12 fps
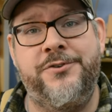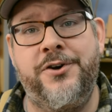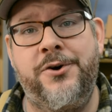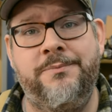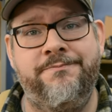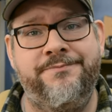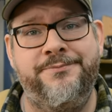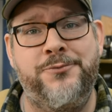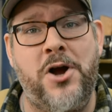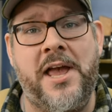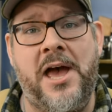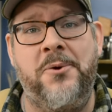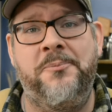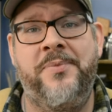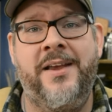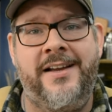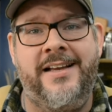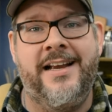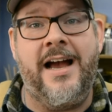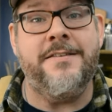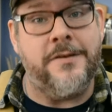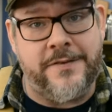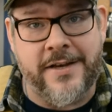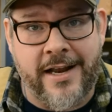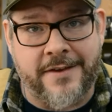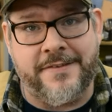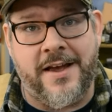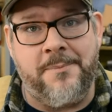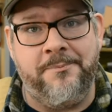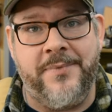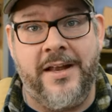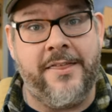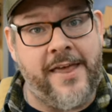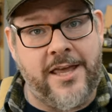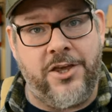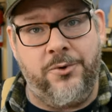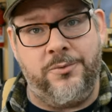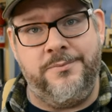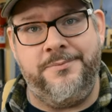so rock out. Guys, I'll see you next time, and thank you.